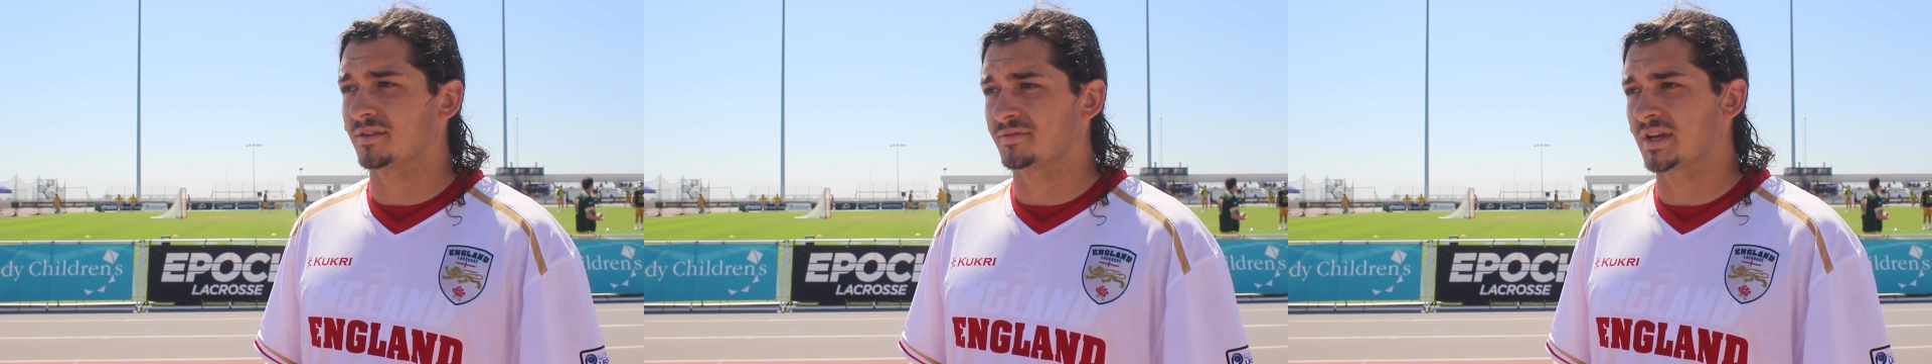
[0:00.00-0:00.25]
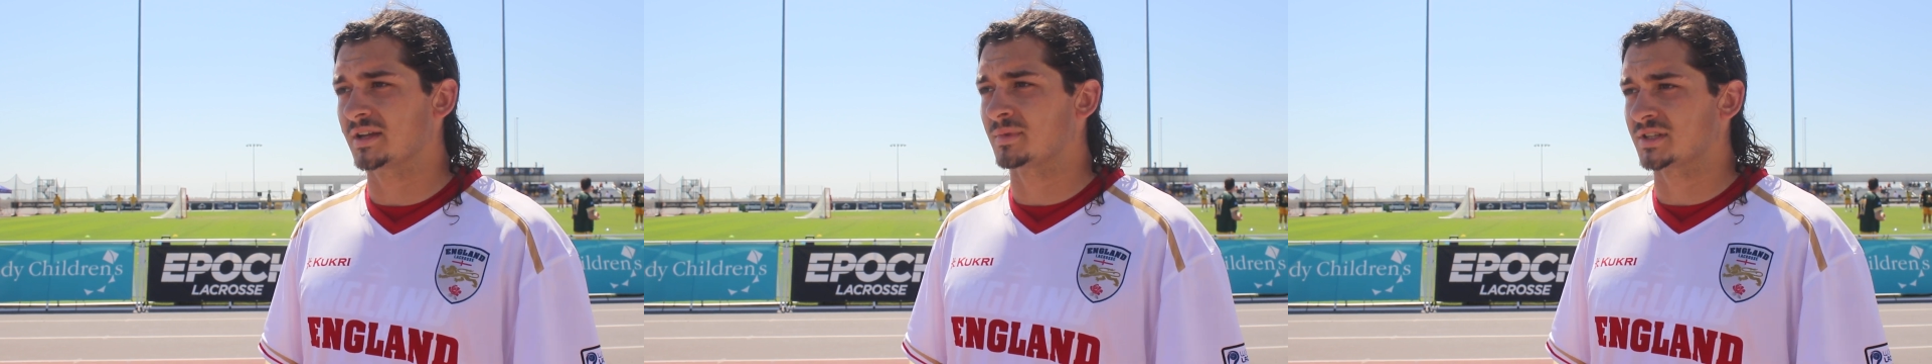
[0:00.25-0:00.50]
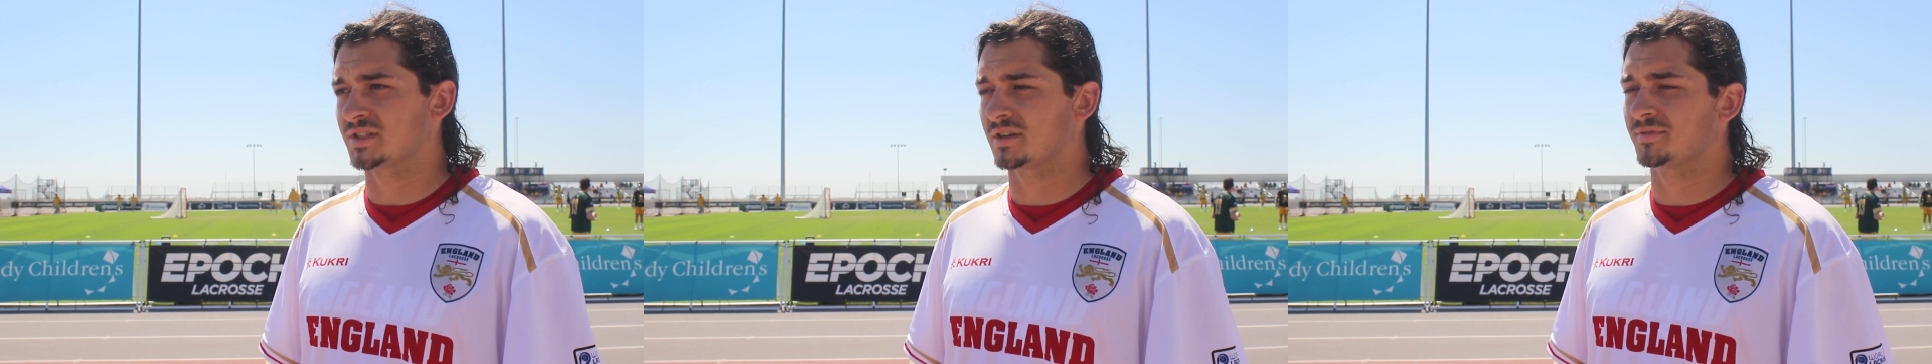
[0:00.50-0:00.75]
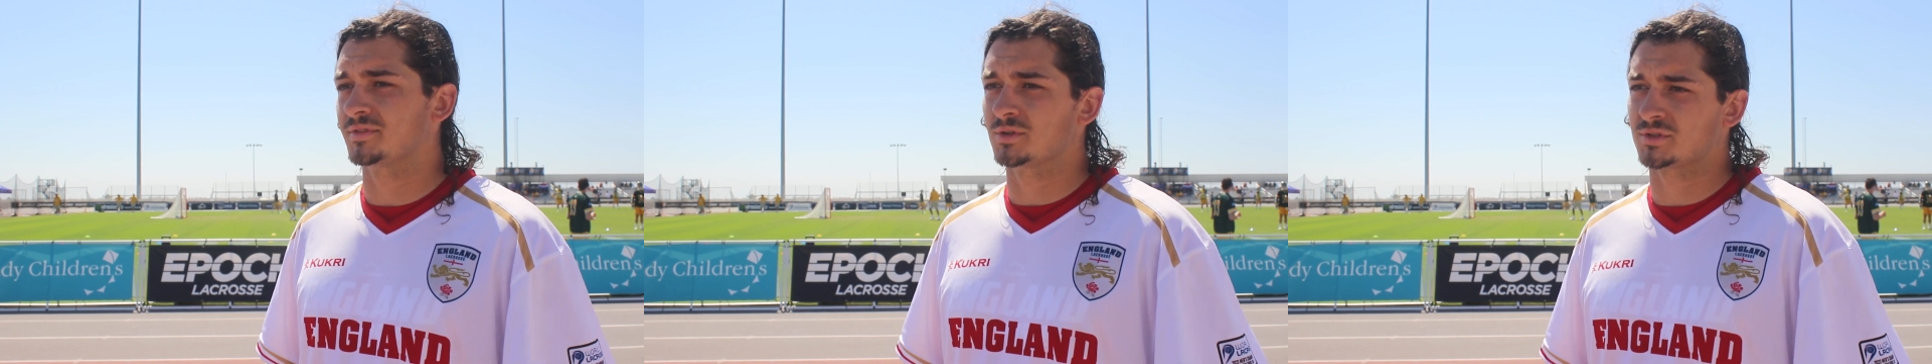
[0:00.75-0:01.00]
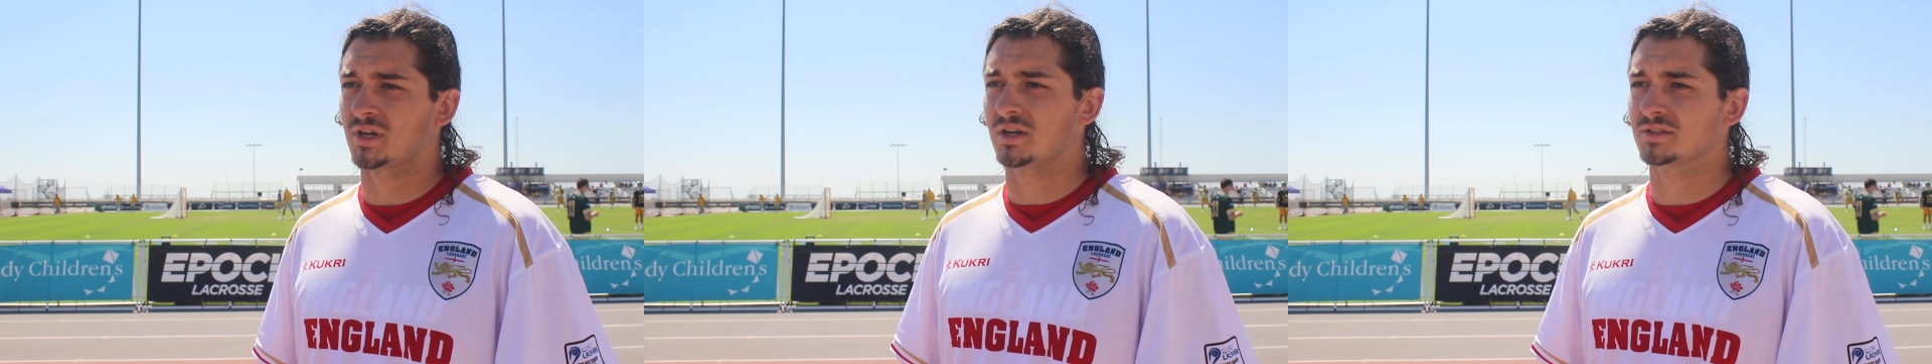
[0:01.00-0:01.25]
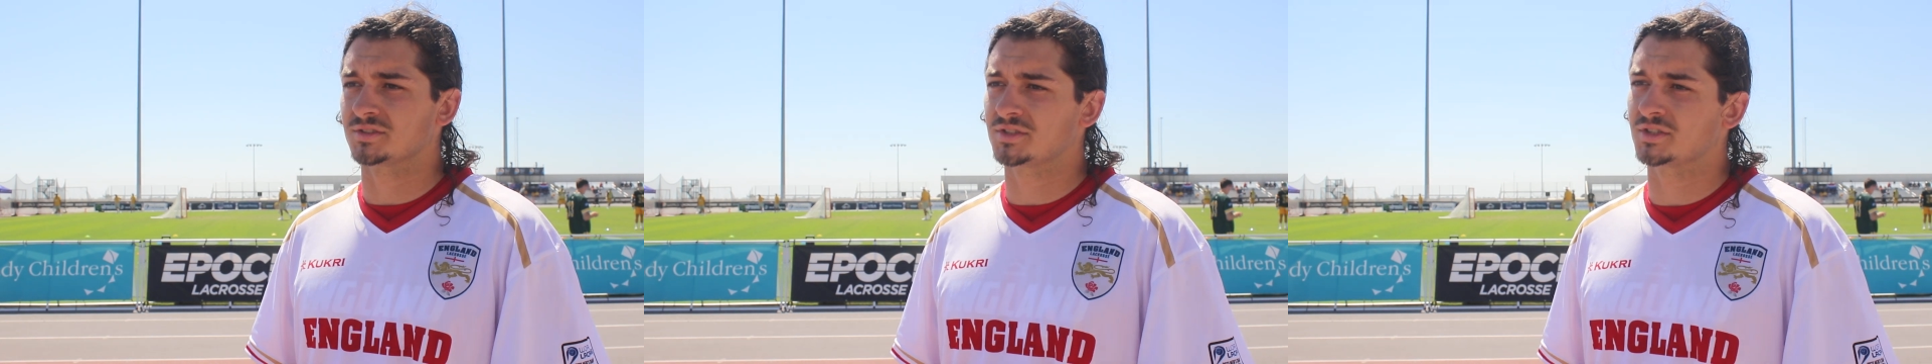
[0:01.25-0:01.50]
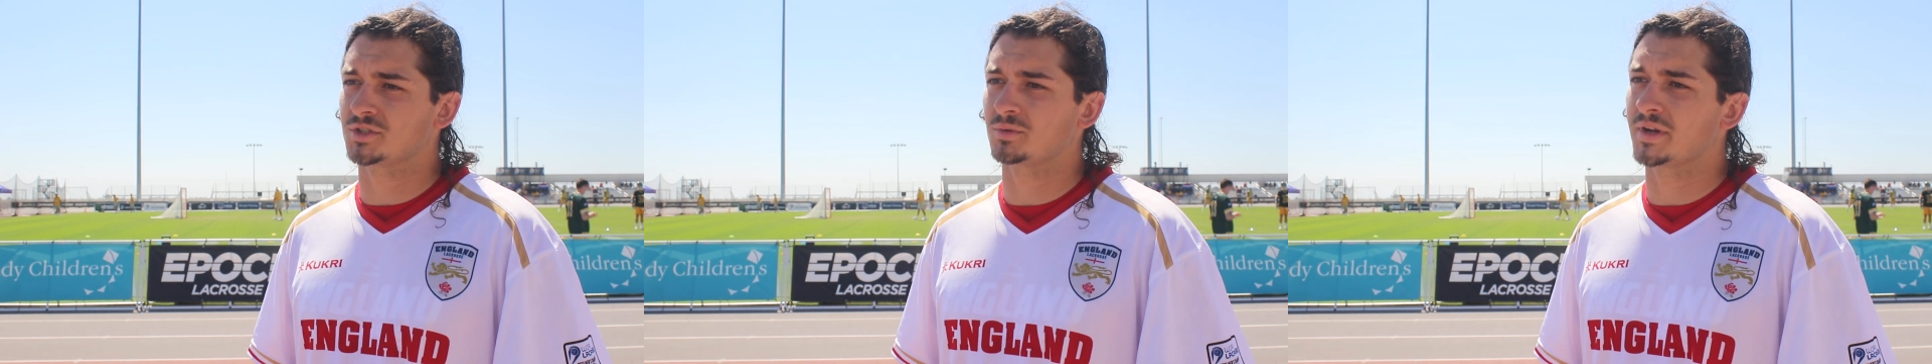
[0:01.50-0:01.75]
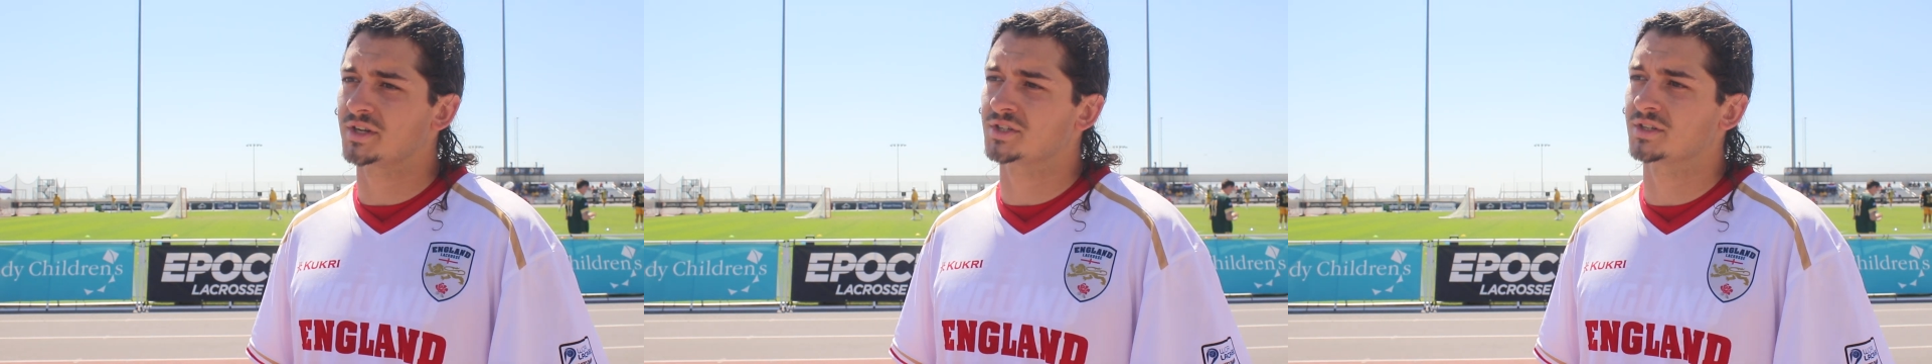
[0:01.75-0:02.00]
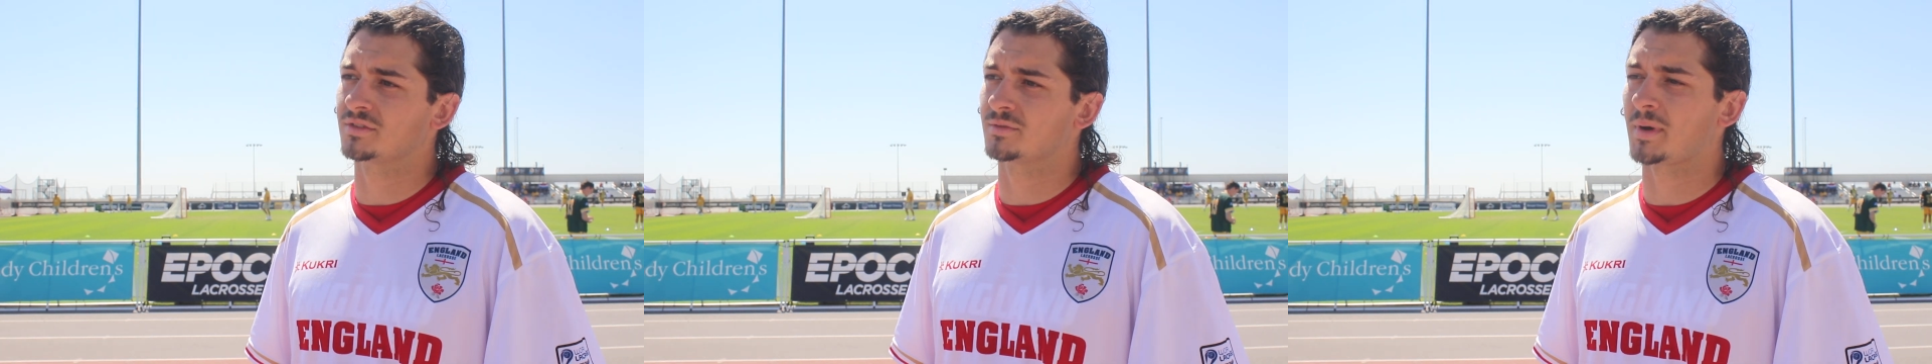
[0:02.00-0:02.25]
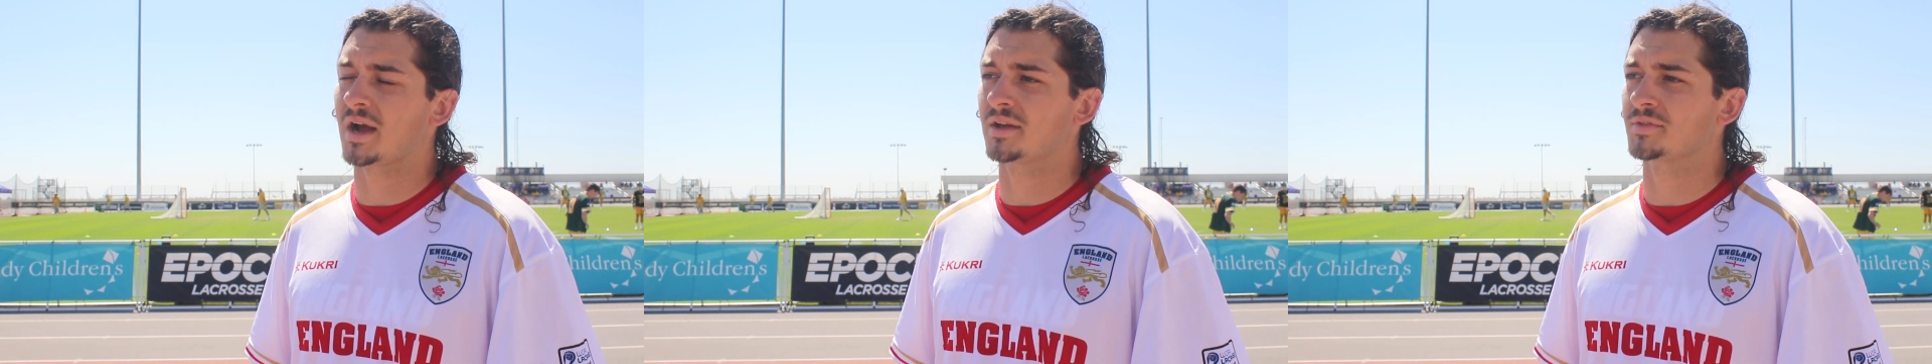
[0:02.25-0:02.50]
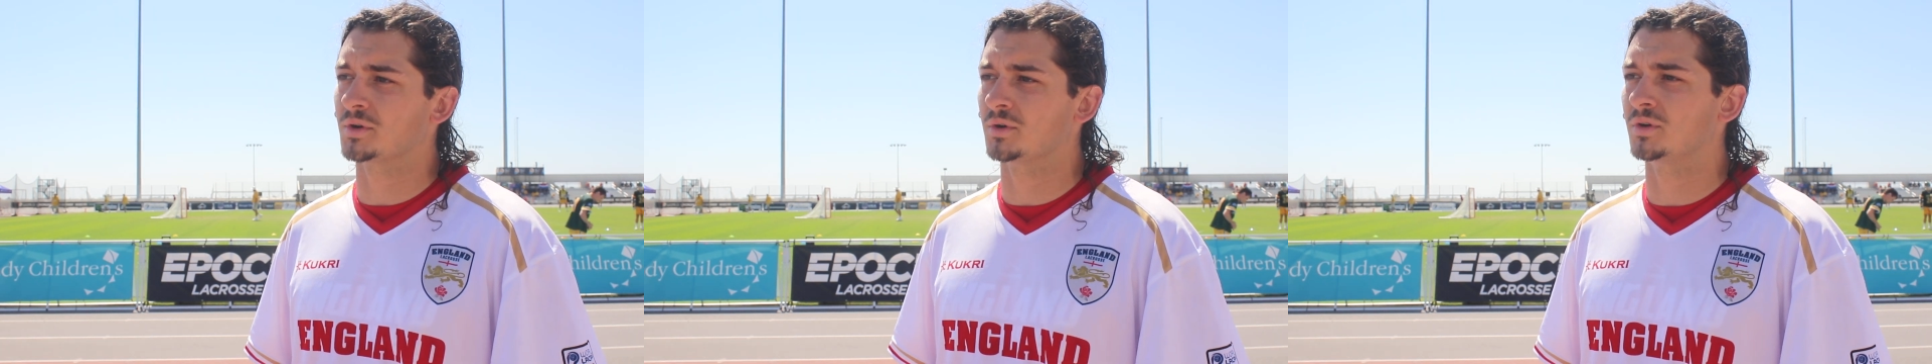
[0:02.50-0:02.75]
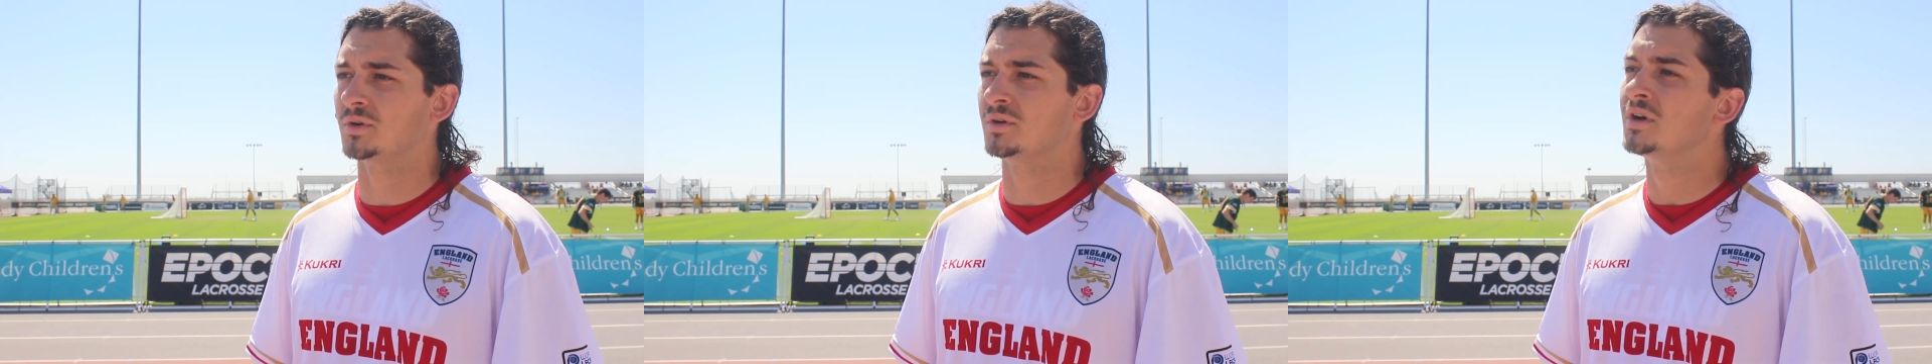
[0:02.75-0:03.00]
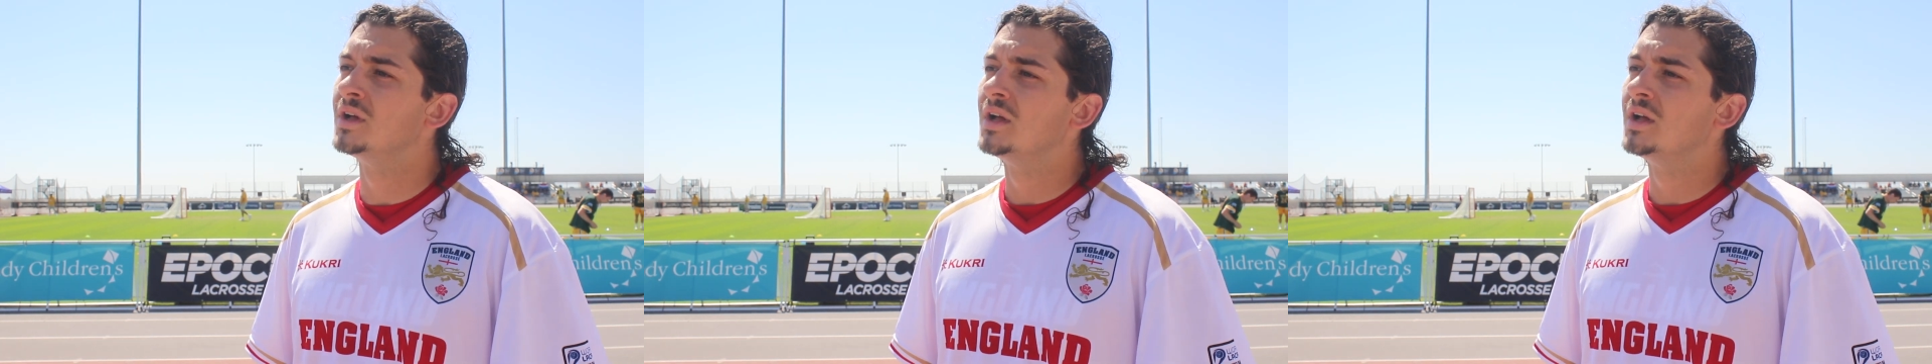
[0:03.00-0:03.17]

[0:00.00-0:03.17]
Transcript: of getting myself in those hung situations behind the goal.